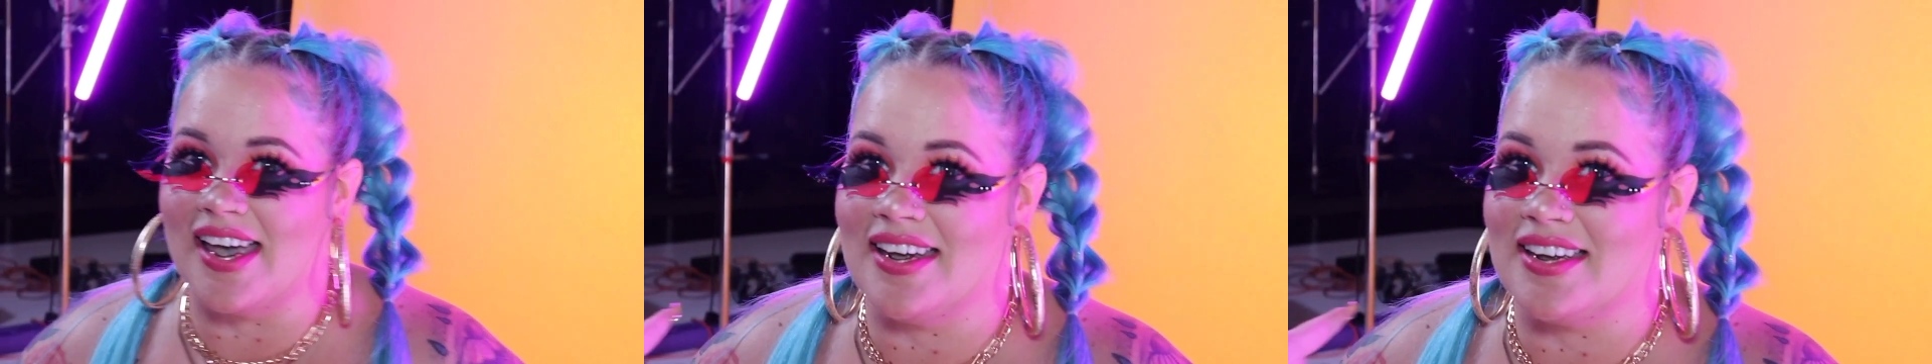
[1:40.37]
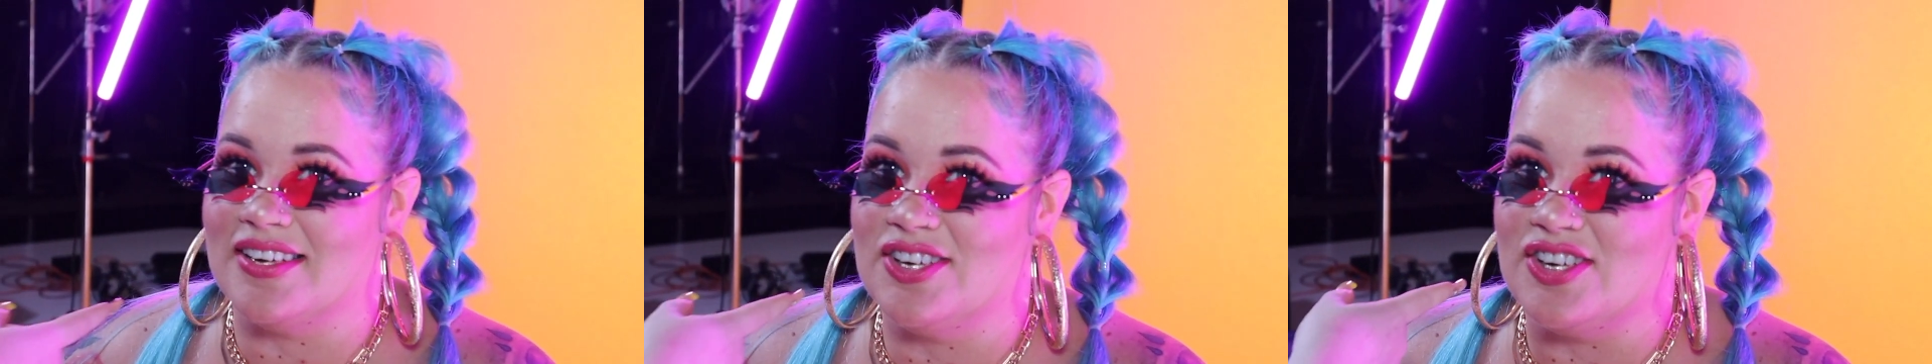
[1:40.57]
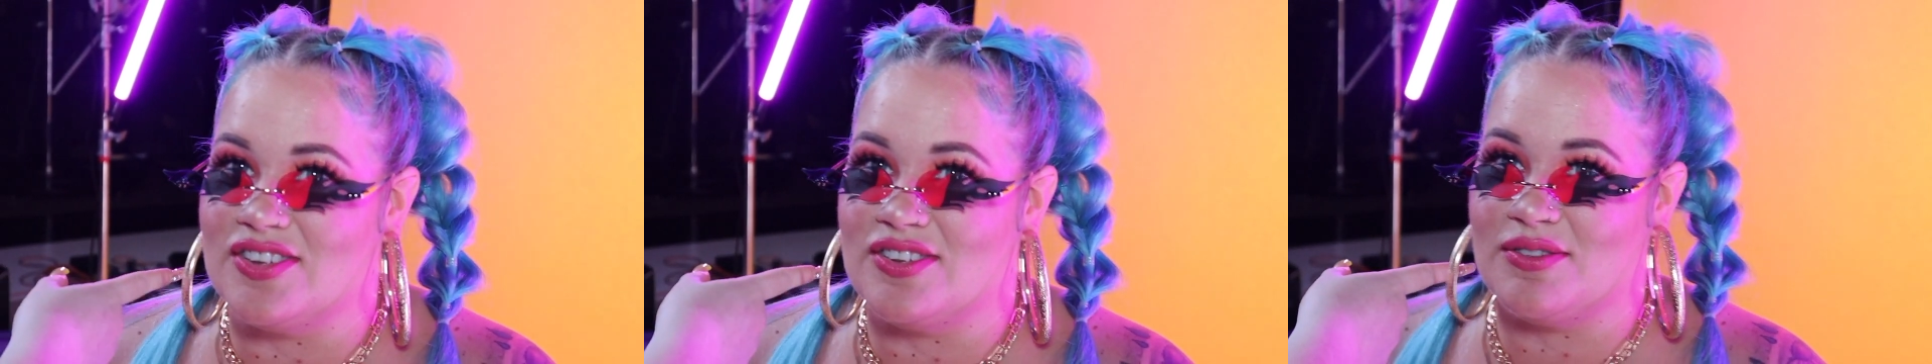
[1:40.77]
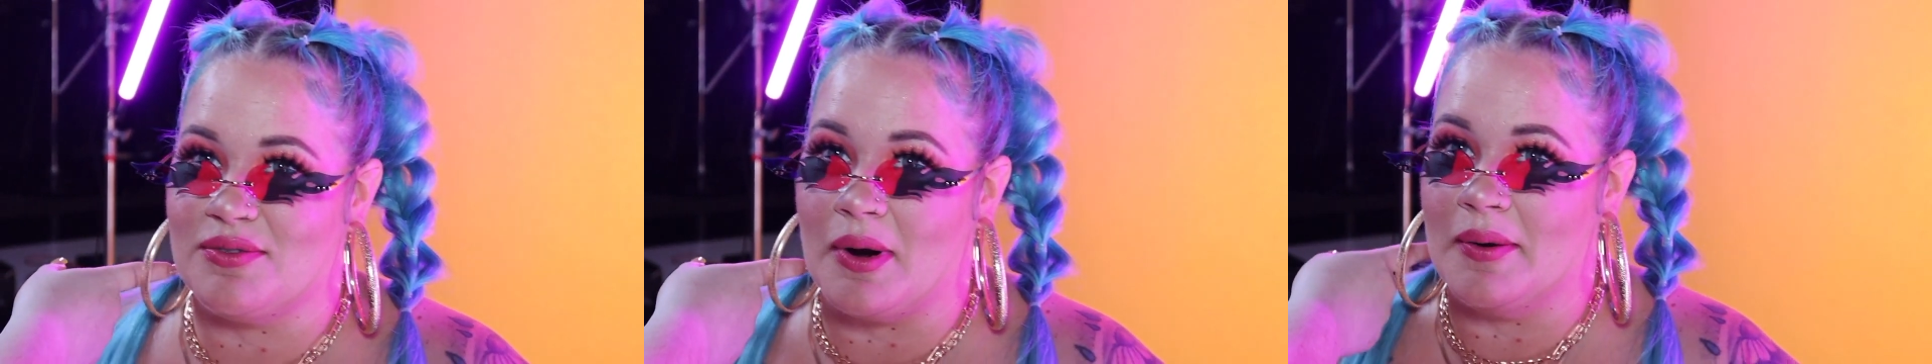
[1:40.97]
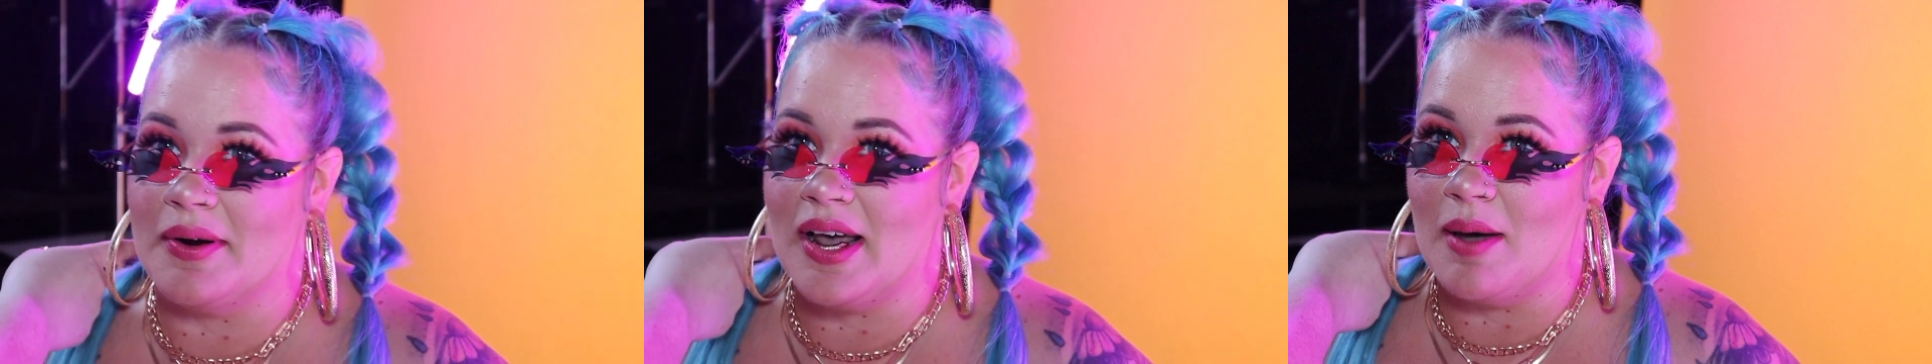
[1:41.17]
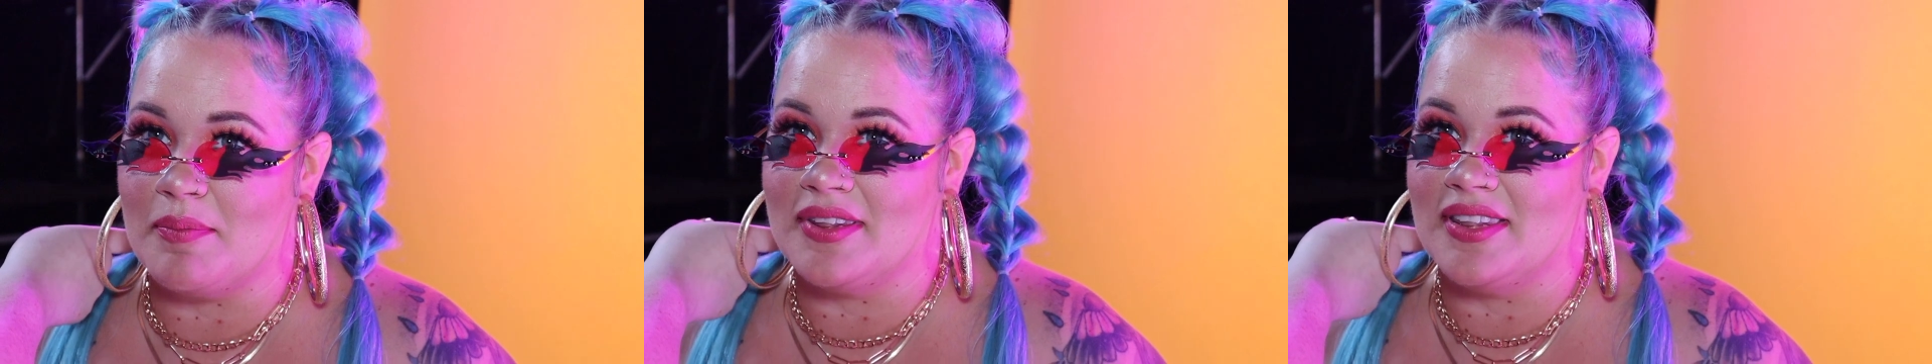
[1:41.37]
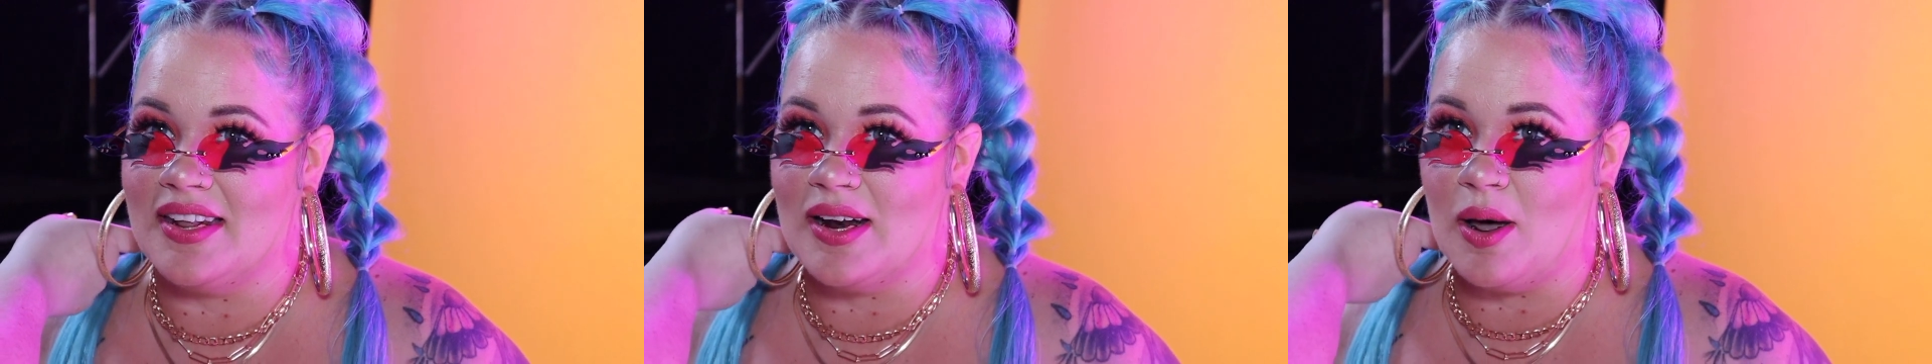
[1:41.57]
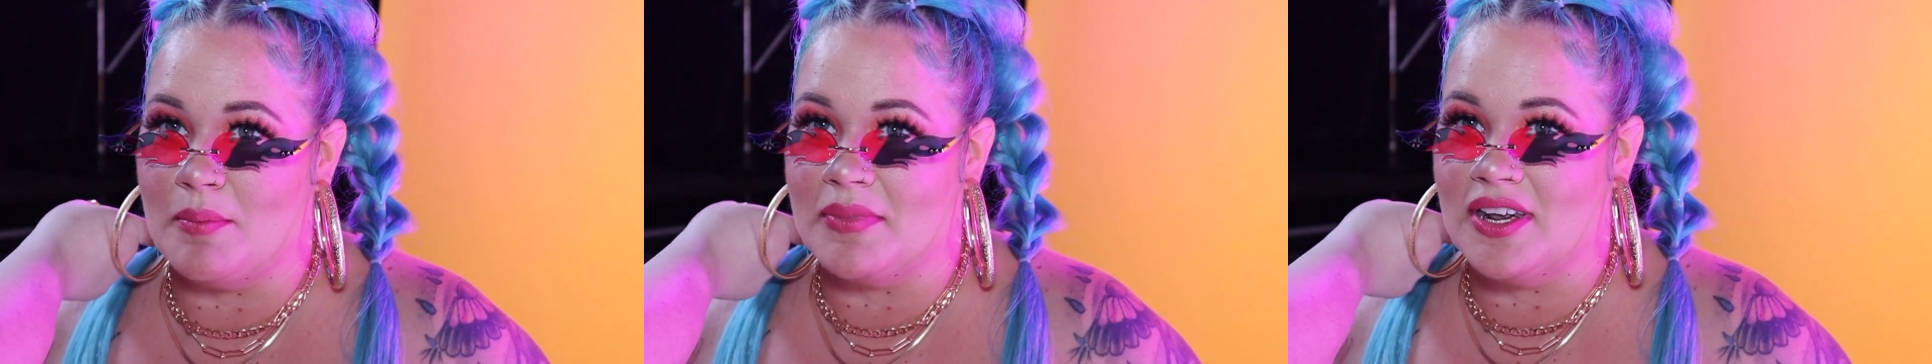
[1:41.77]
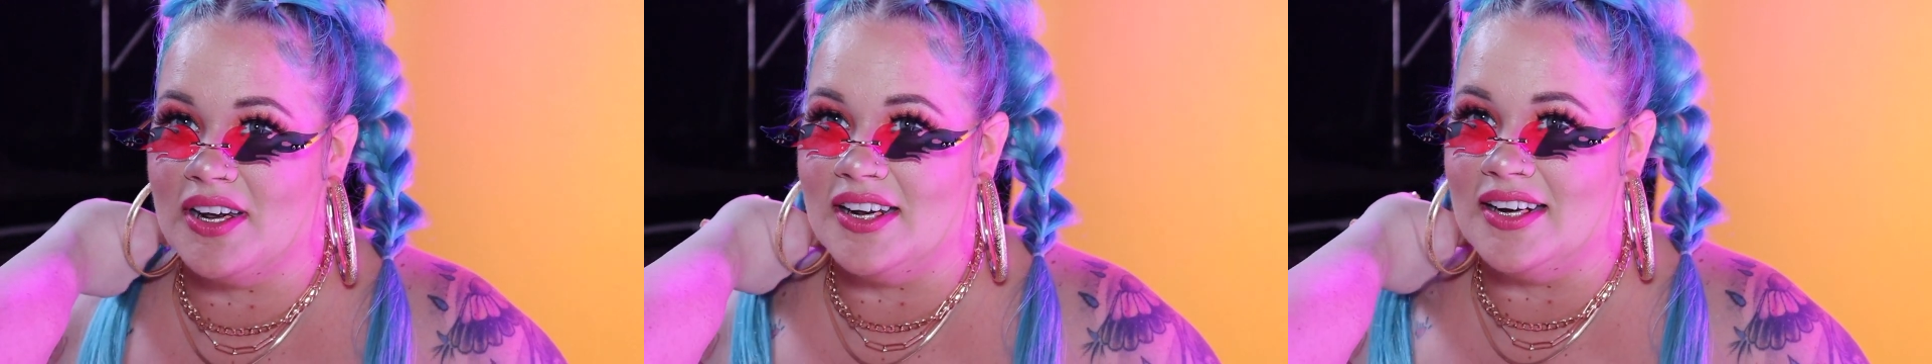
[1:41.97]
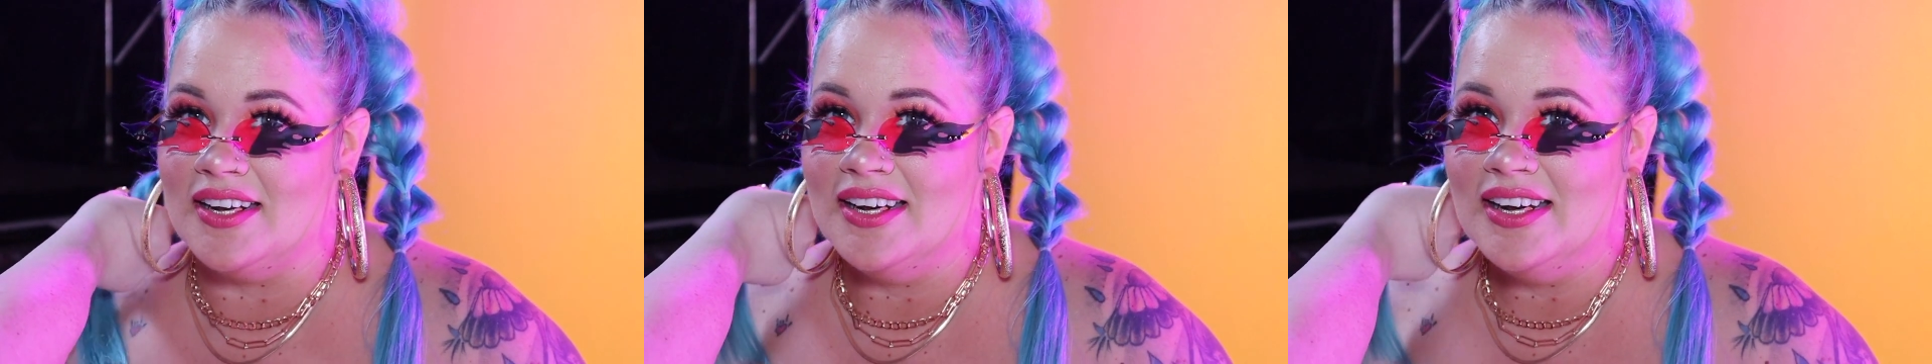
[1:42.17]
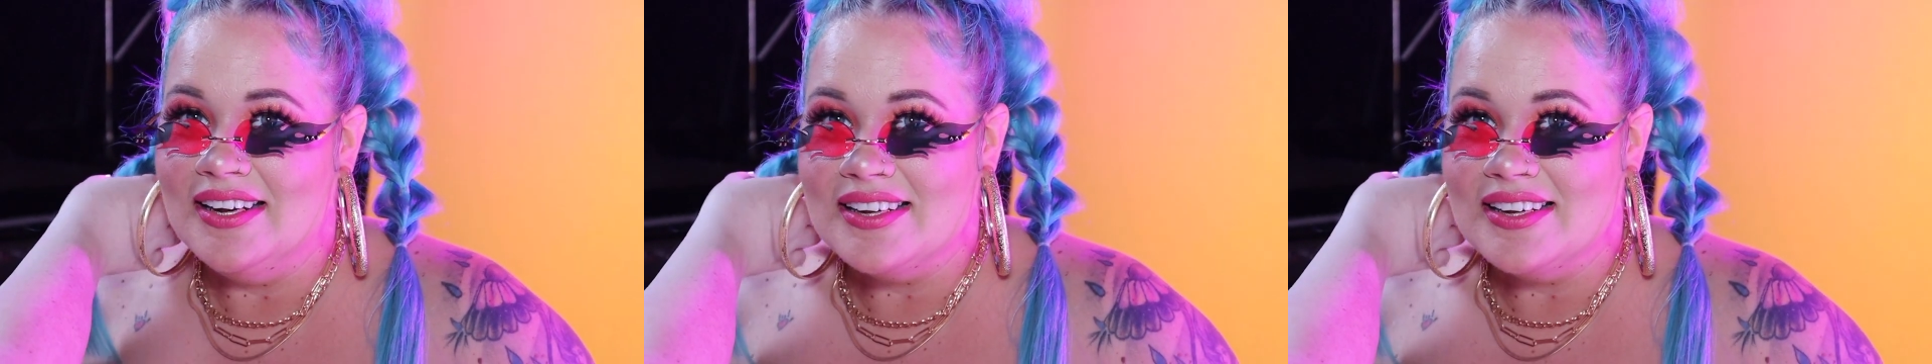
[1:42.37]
I can just throw it up and then I'm good.